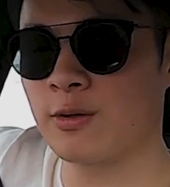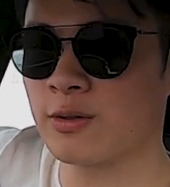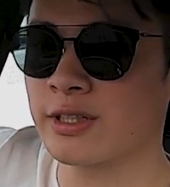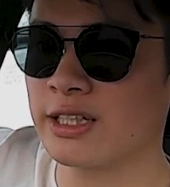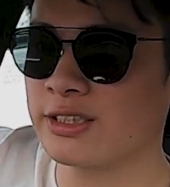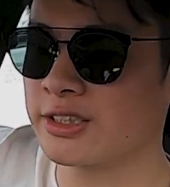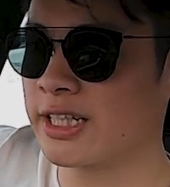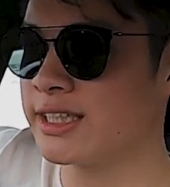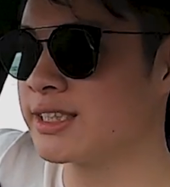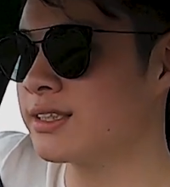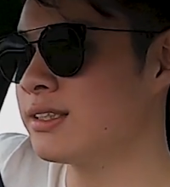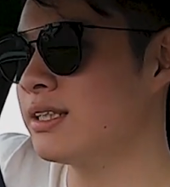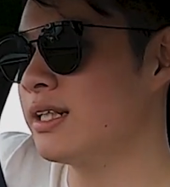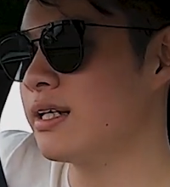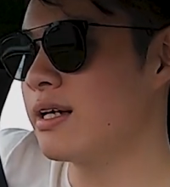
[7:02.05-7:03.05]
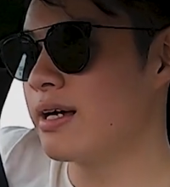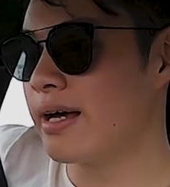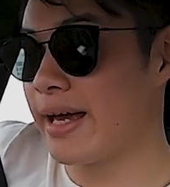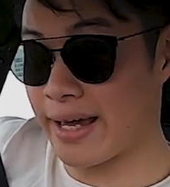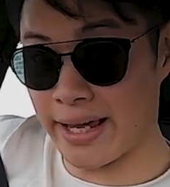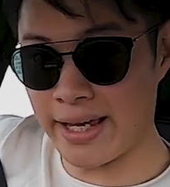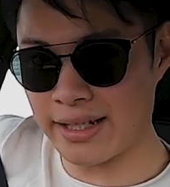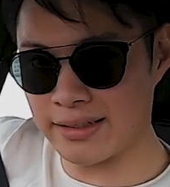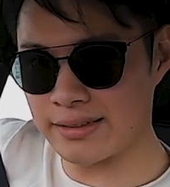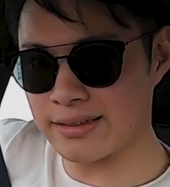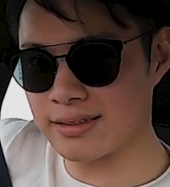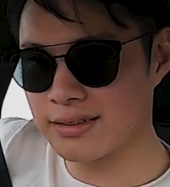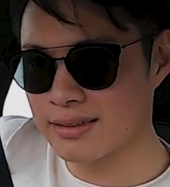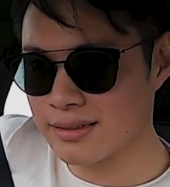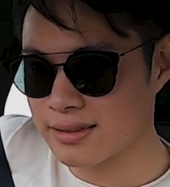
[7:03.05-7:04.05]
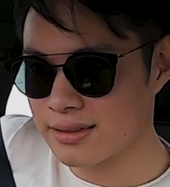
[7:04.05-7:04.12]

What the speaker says: in local education, and